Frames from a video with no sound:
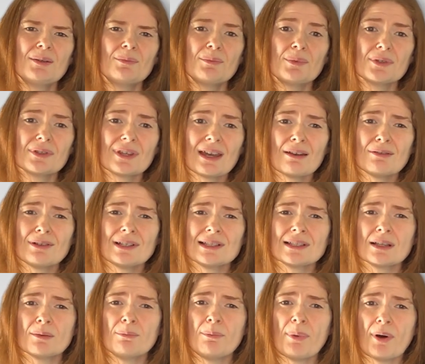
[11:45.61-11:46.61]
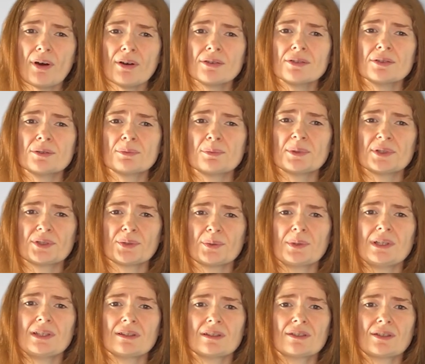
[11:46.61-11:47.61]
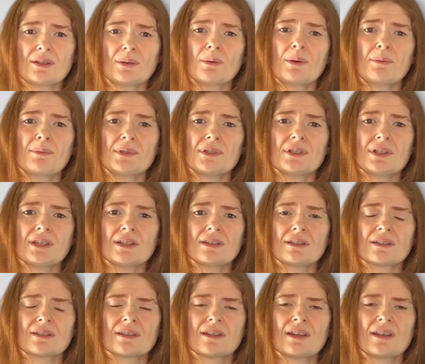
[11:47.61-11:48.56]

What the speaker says: but there is a bond between the two images.